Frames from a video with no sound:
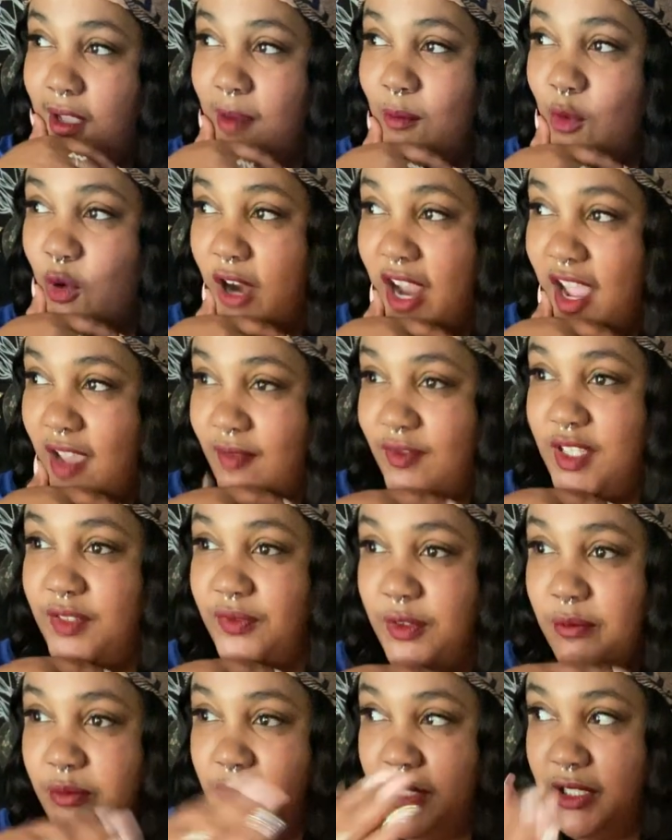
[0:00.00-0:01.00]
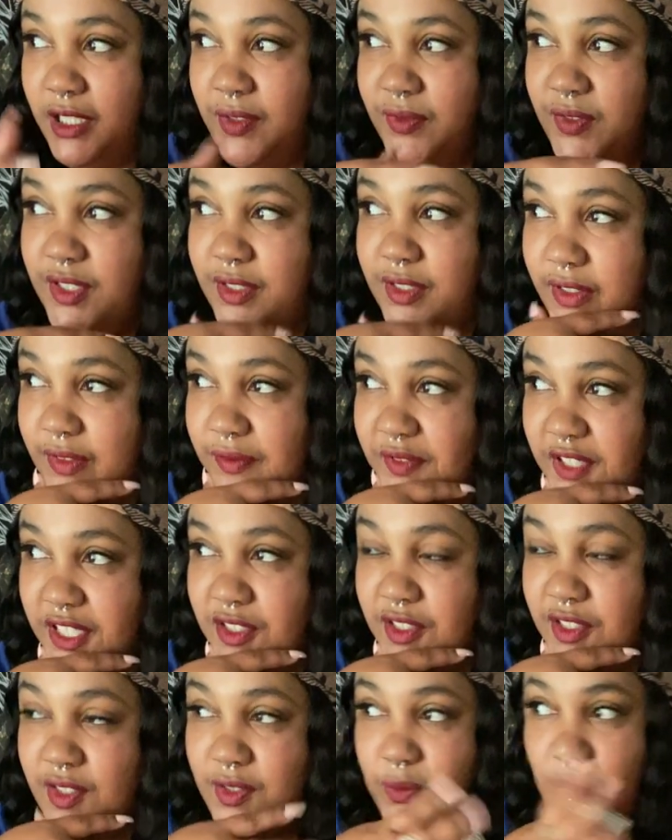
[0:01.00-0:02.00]
or have different beliefs and
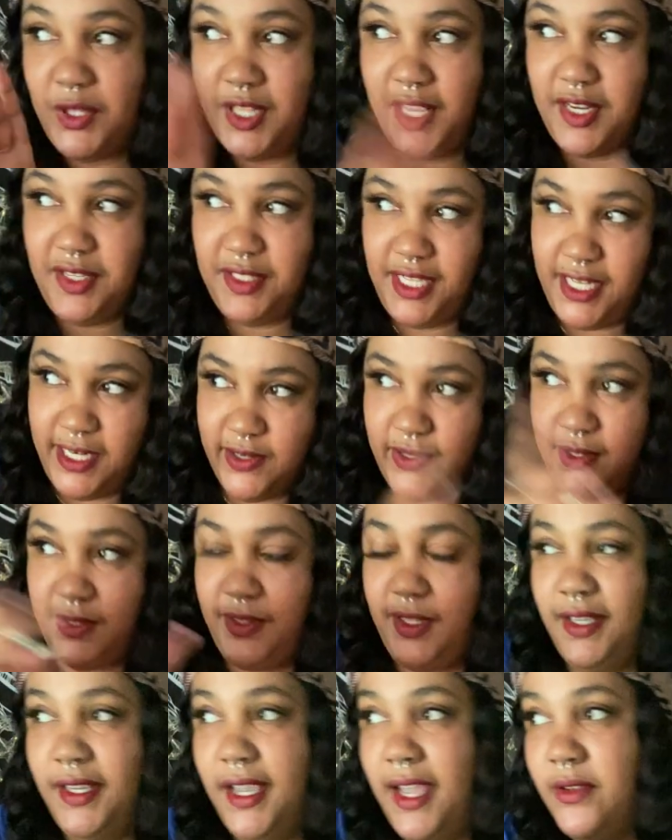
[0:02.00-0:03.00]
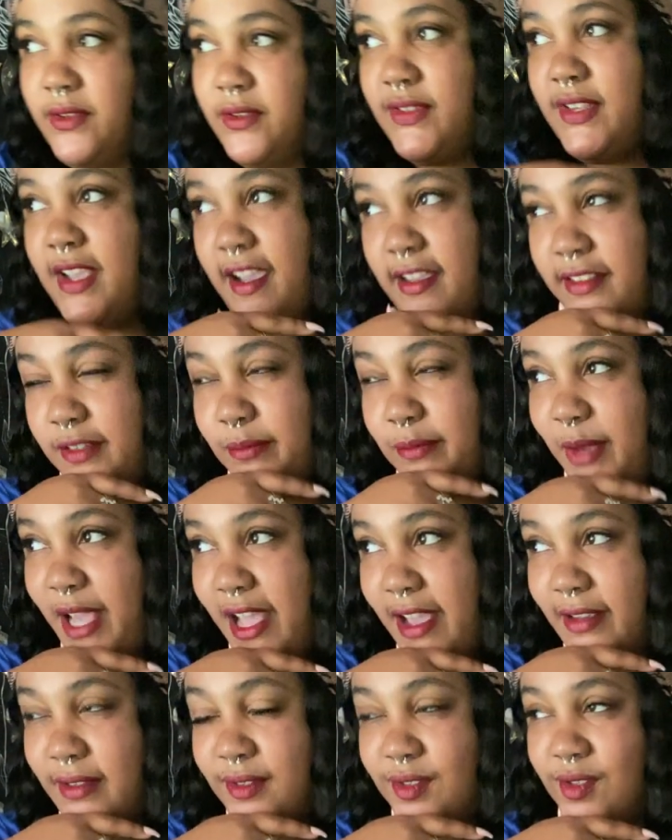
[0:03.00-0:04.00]
convictions, when they dare to think outside the
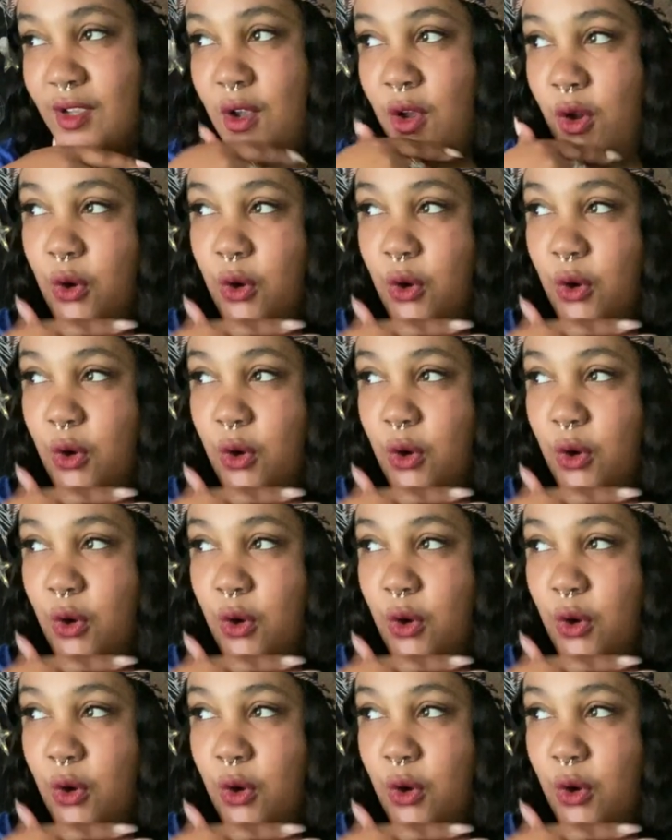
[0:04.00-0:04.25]
box,